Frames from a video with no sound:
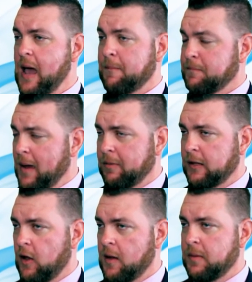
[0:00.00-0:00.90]
um, public
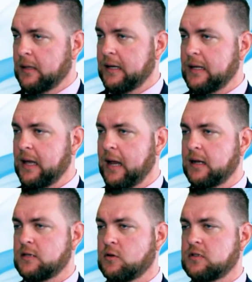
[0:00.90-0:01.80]
liability, and
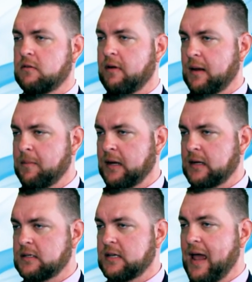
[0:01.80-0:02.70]
it's also
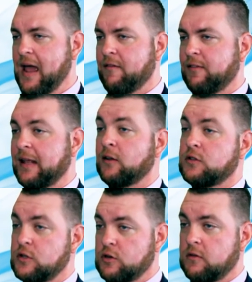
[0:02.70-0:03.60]
recommended to have
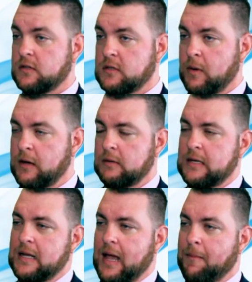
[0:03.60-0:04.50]
landlord's insurance as well.
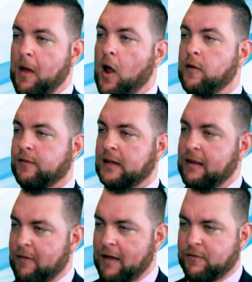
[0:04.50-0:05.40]
Um, hopefully,
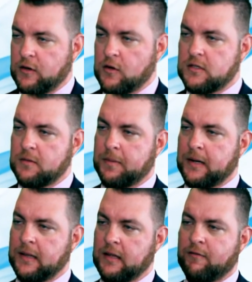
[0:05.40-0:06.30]
never have to use it, but
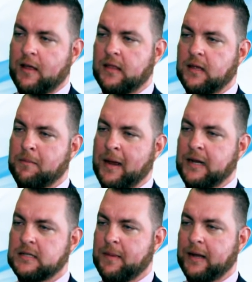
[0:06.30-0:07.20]
in the event that you may
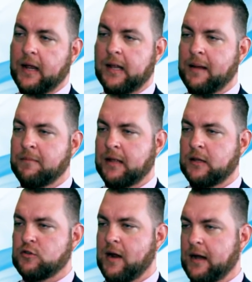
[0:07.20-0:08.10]
need to make a claim down
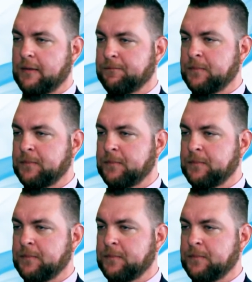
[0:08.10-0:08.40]
the track.